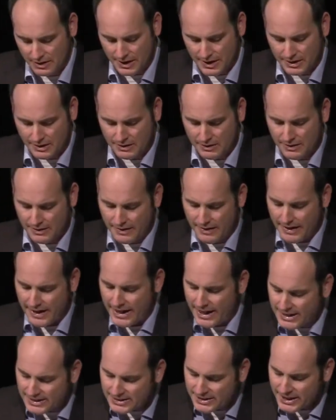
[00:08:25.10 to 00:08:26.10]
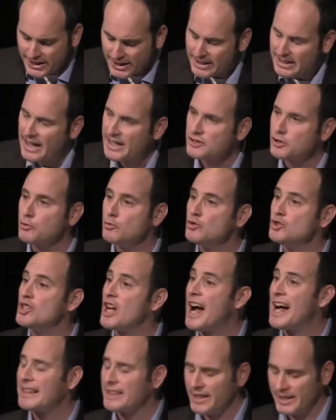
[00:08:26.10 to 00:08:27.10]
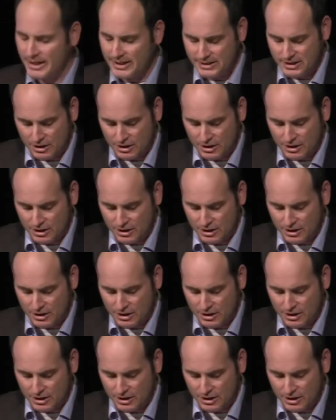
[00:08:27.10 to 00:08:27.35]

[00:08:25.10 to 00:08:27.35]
Right? Indeed, I do not think